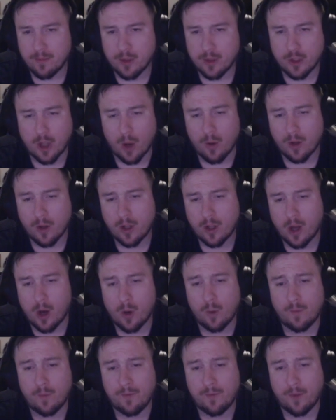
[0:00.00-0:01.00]
don't
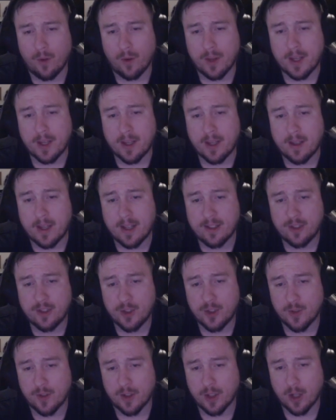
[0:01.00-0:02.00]
go fully
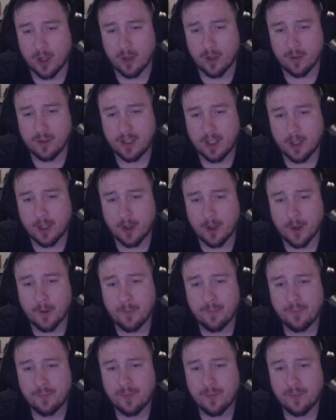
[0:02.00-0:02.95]
into the nodes here.